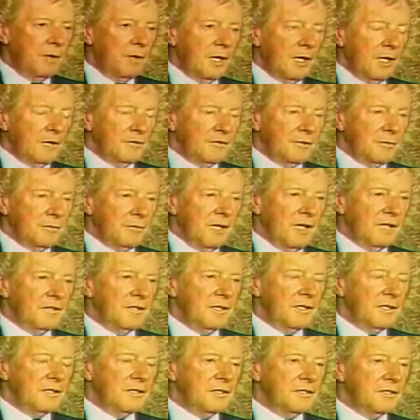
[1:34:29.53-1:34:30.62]

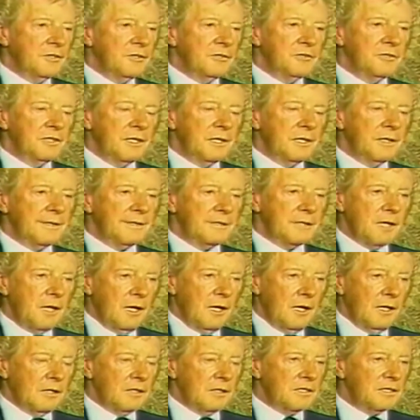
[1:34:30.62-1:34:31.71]
biocymatics is using
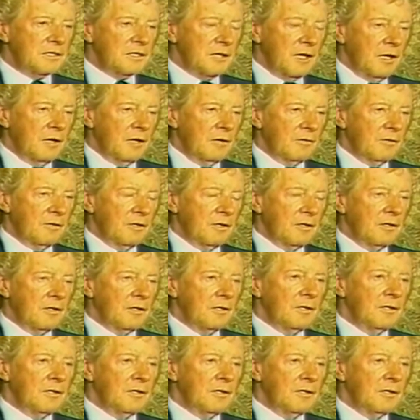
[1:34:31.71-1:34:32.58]
silent sound.